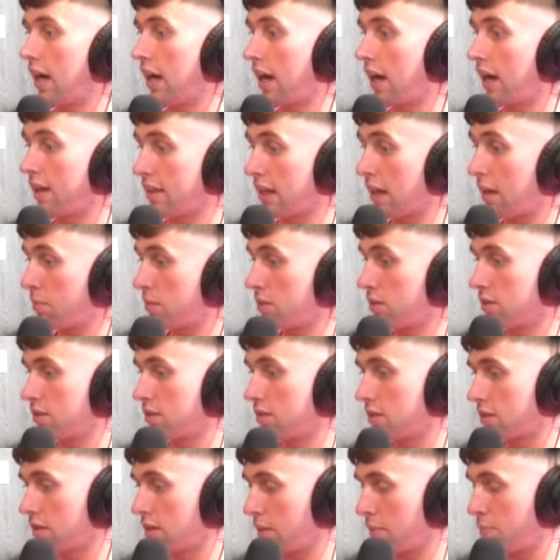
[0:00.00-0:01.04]
And that
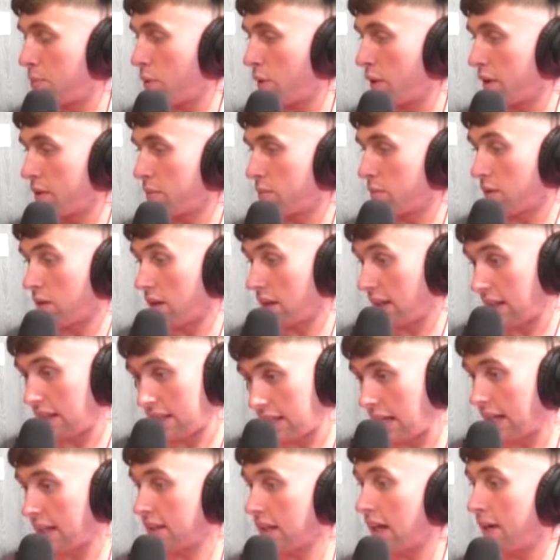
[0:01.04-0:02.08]
was the point. Uh,
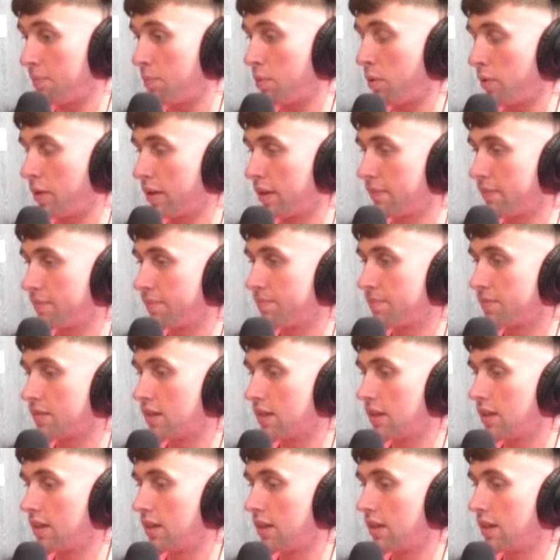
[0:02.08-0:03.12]
at that point,
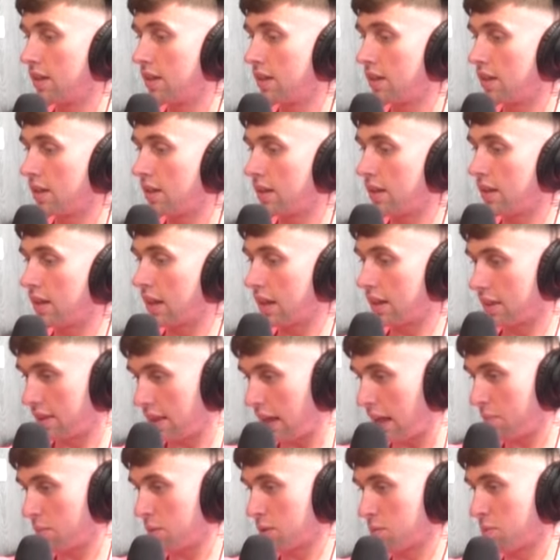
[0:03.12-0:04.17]

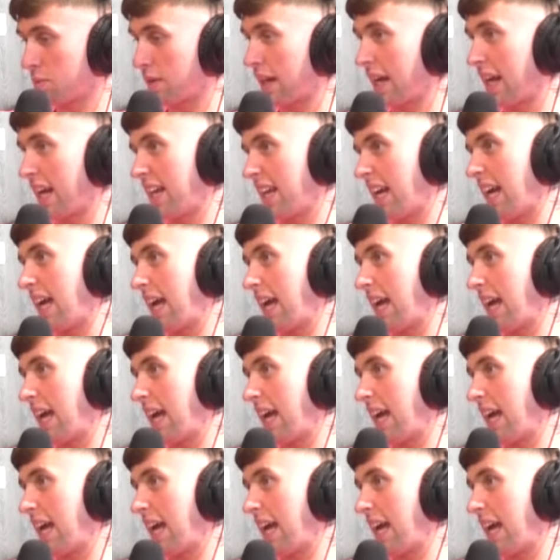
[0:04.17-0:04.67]
that was when I,